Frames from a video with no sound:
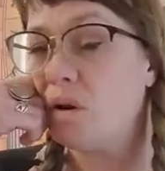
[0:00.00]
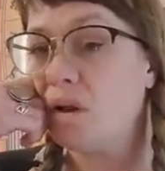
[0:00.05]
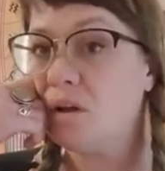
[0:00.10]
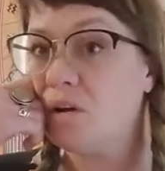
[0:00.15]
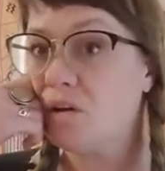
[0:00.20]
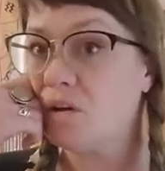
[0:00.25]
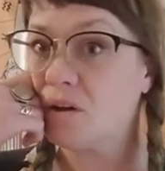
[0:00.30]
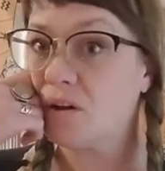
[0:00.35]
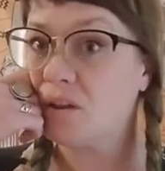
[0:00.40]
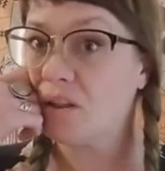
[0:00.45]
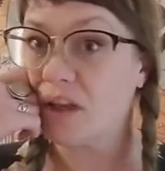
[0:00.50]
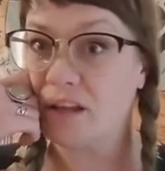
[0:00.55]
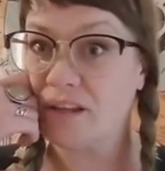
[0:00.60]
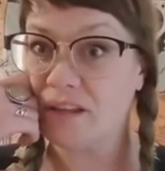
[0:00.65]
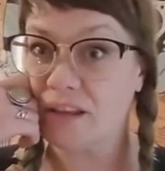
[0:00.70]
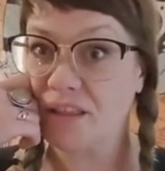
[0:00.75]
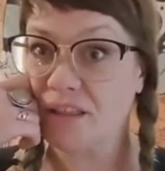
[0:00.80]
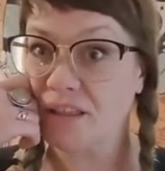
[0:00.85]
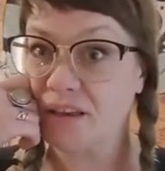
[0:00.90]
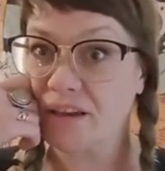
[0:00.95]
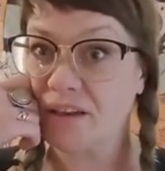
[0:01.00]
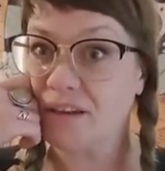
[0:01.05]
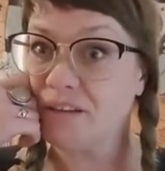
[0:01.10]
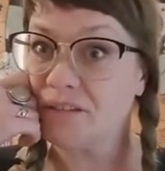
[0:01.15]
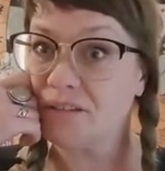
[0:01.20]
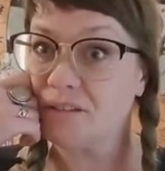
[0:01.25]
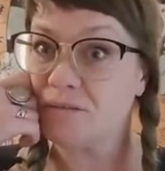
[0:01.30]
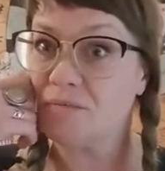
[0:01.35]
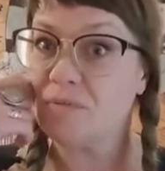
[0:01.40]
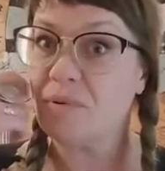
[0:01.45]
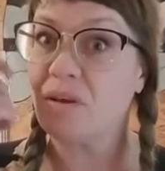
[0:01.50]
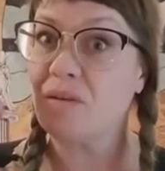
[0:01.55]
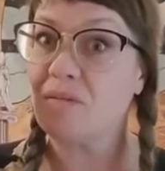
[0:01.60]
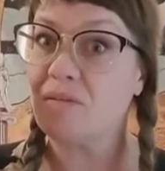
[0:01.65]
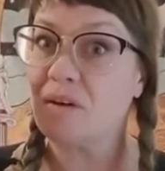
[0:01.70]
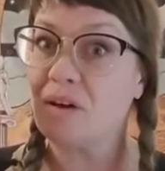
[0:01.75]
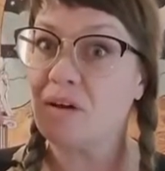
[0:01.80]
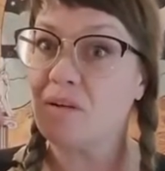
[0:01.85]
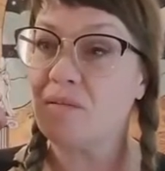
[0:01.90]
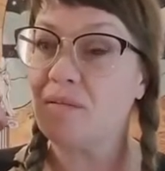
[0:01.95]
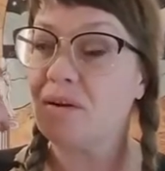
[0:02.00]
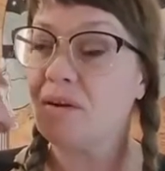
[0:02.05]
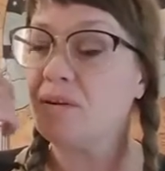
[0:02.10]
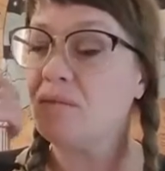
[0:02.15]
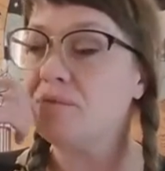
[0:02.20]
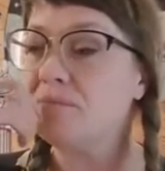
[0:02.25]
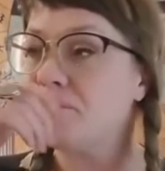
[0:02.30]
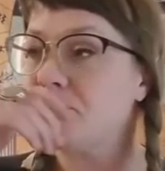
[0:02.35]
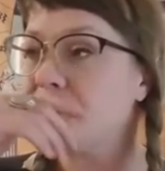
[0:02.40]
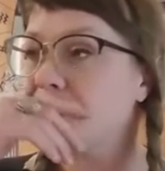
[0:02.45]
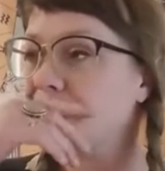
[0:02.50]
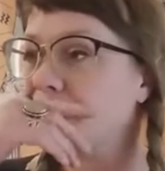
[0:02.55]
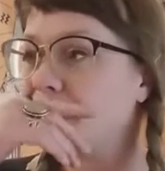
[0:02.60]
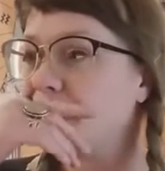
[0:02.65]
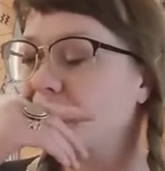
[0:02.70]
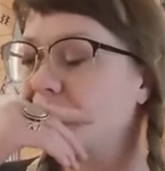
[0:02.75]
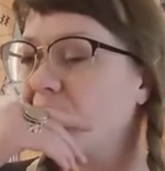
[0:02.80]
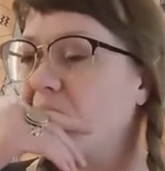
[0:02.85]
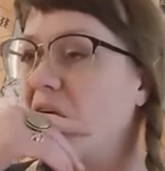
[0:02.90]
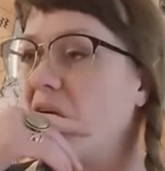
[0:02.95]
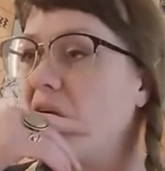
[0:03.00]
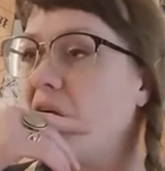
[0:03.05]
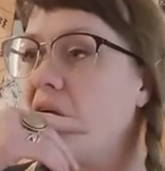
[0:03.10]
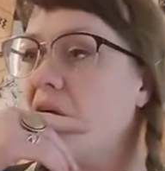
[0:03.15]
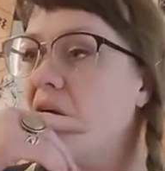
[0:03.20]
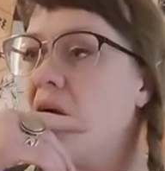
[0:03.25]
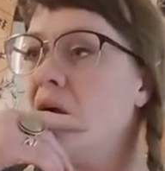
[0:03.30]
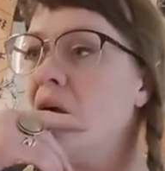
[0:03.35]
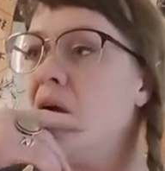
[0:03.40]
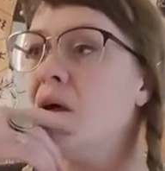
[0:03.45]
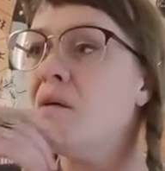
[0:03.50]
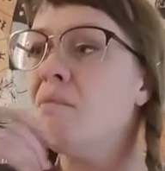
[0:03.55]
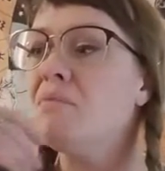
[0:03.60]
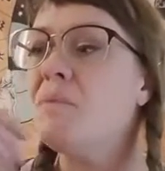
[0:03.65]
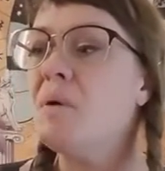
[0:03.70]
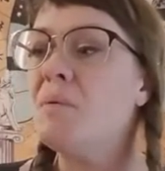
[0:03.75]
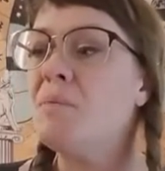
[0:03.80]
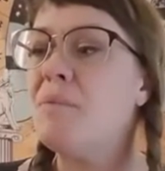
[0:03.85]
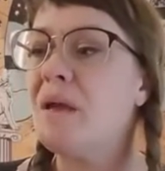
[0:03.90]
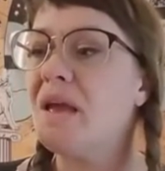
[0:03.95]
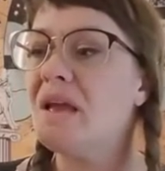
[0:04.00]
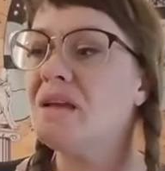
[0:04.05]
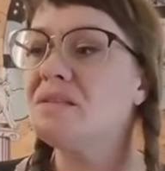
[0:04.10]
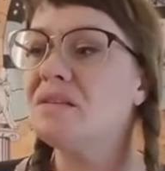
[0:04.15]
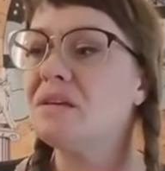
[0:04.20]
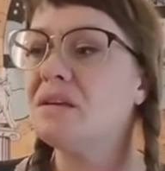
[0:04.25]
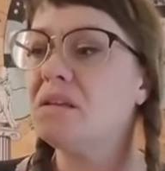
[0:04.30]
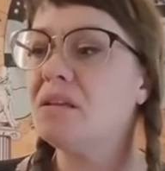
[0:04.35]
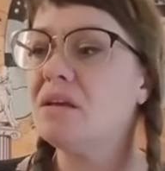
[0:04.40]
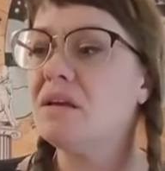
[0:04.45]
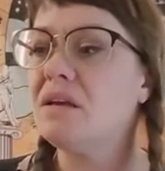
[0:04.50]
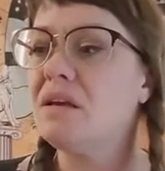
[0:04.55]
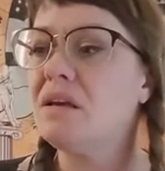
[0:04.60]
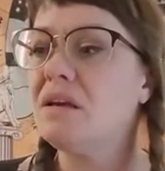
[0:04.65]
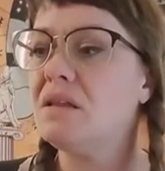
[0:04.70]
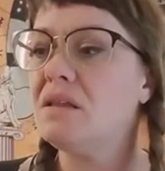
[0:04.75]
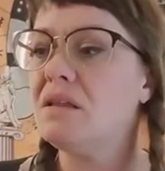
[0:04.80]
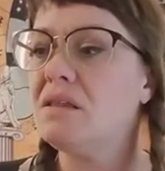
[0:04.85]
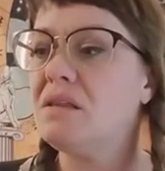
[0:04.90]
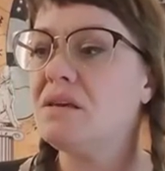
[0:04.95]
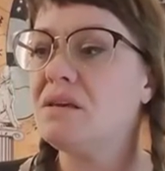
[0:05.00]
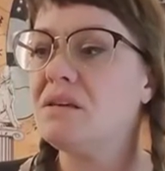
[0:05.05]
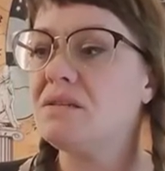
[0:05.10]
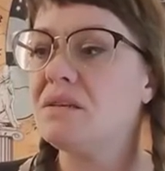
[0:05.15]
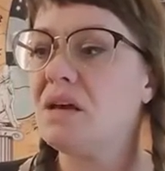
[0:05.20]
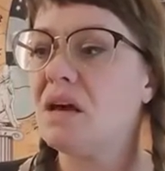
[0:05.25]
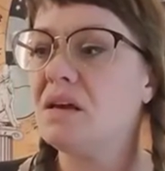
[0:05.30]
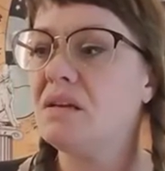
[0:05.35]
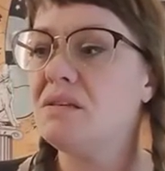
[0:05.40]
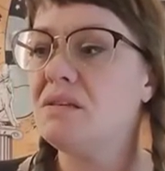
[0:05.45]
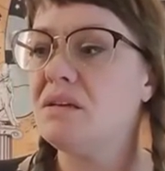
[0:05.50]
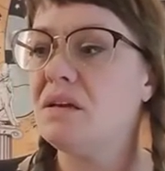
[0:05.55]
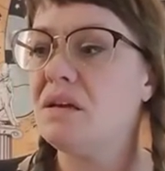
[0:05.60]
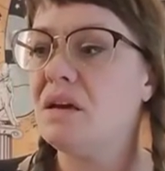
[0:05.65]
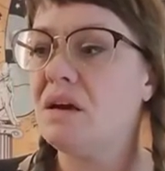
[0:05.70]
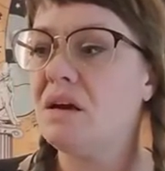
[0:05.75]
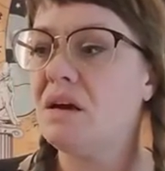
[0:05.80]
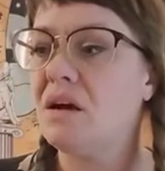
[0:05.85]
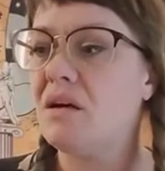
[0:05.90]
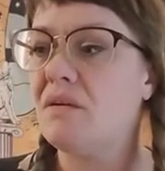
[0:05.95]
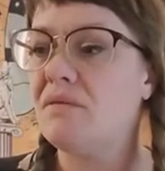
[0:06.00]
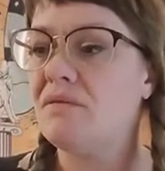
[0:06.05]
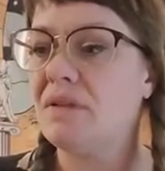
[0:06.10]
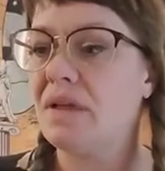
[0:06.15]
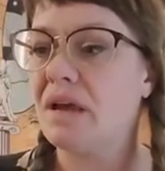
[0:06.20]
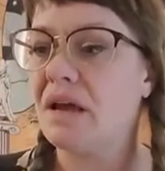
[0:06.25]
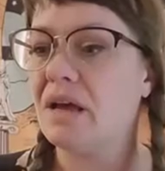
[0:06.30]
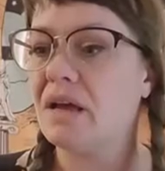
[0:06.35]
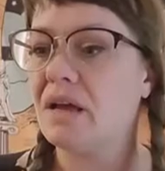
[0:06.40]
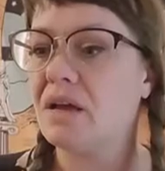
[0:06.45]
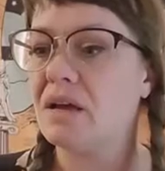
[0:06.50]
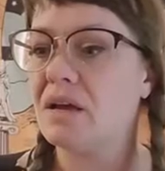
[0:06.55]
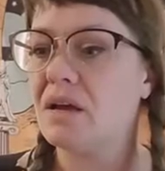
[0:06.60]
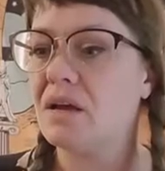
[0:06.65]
or collecting things, being very real. Okay. But basically, this idea of like